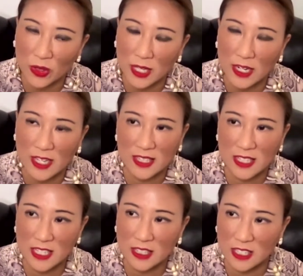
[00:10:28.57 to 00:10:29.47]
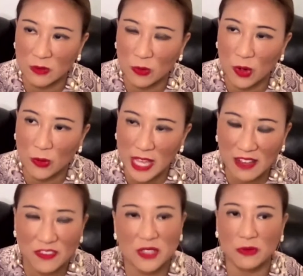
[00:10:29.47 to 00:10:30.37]
And I think that what we
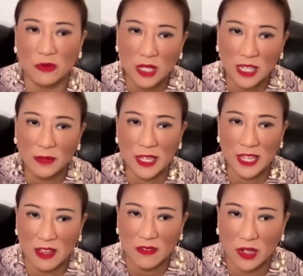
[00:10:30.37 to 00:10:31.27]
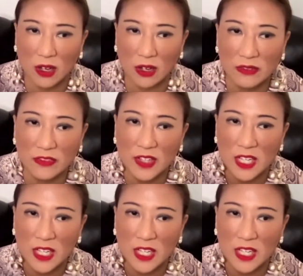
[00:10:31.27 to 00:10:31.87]
have to really be careful of,